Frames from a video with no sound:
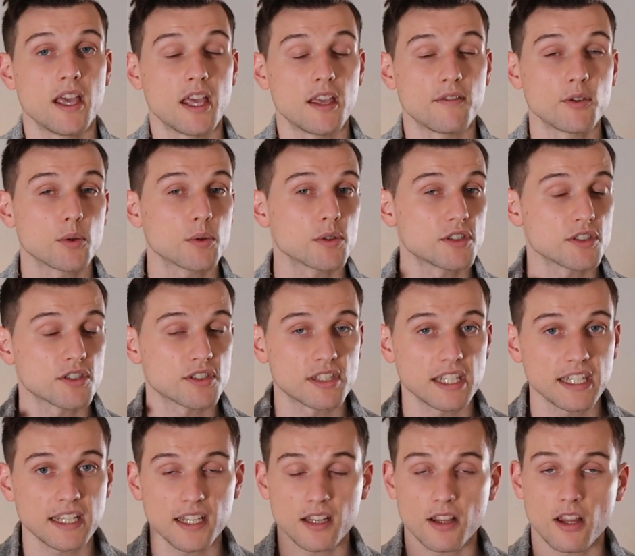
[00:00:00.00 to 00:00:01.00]
If you were just
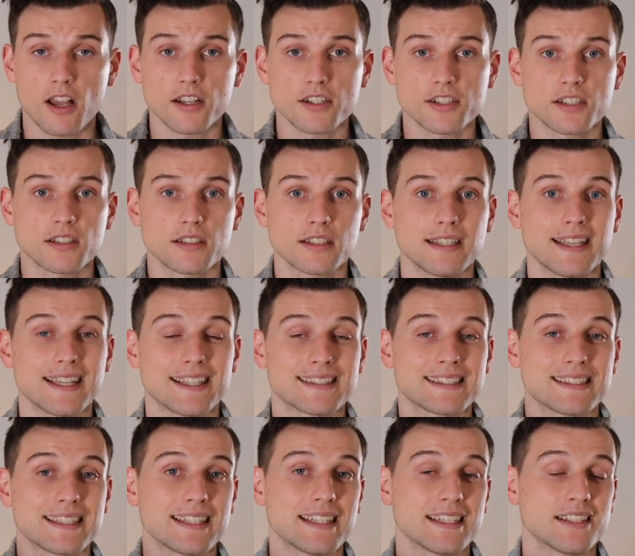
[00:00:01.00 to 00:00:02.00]
thinking logically and
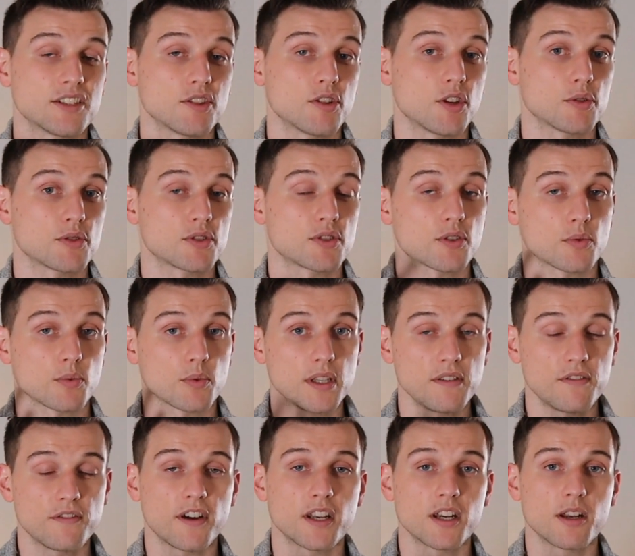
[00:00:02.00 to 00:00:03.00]
sticking to those
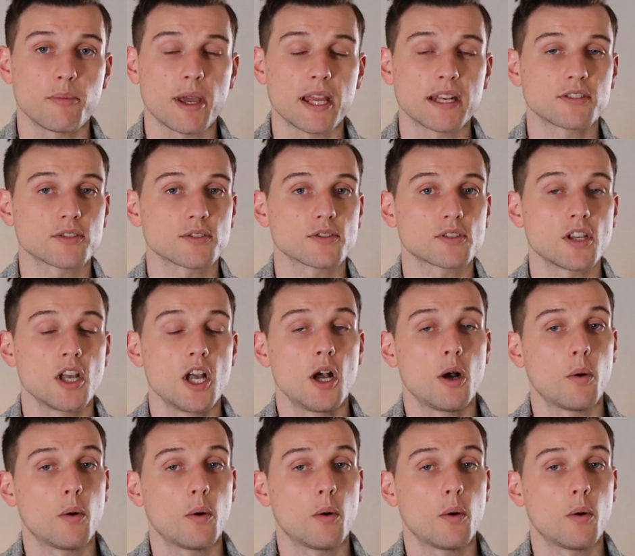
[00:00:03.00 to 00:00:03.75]
three fundamentals